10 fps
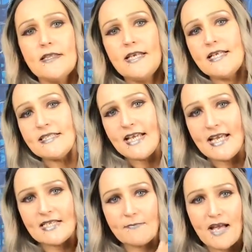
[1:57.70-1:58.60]
This
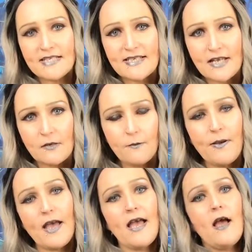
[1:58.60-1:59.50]
is my second
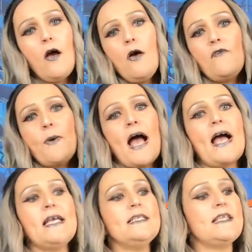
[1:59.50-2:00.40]
pair of
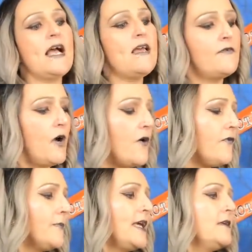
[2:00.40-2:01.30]
buys that I have got
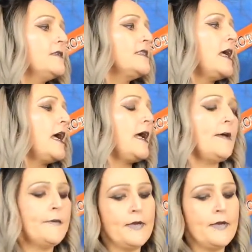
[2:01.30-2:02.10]
from Killstar.